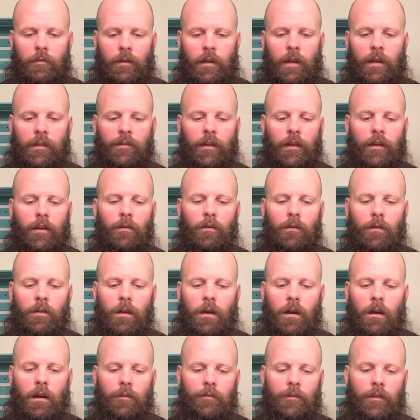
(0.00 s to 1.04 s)
as I go
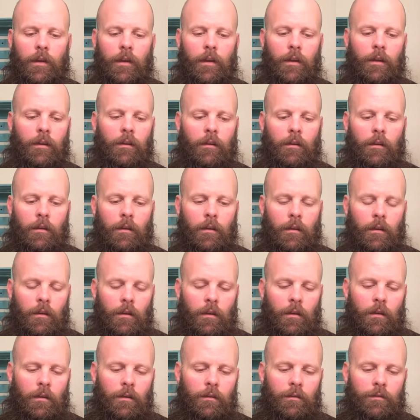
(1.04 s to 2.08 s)
along that
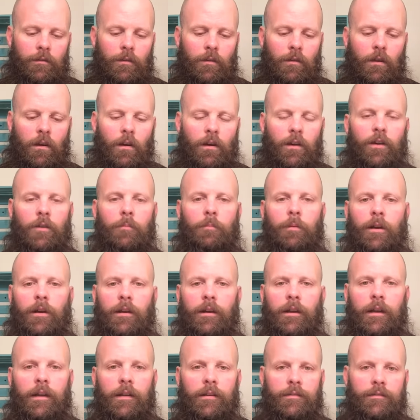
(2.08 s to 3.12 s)
the longer your
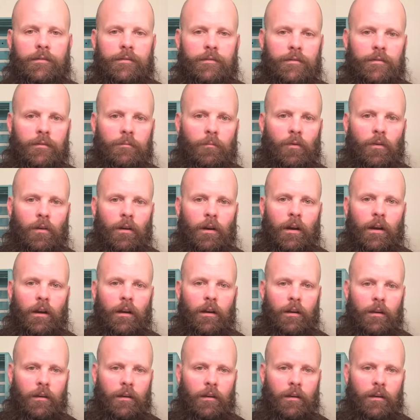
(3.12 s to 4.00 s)
beard gets, the more